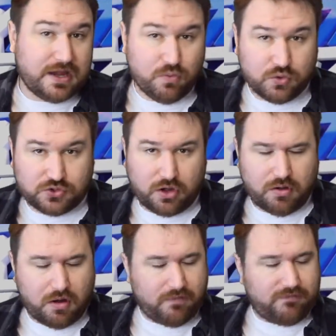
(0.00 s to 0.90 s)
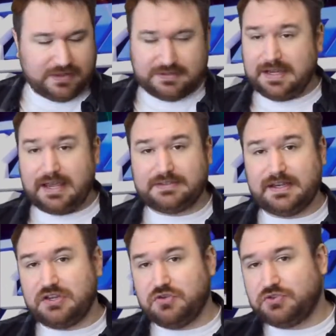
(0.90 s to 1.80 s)
It was
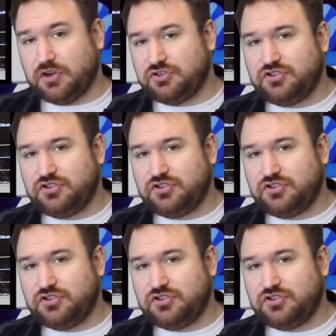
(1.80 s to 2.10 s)
fantastic. You saw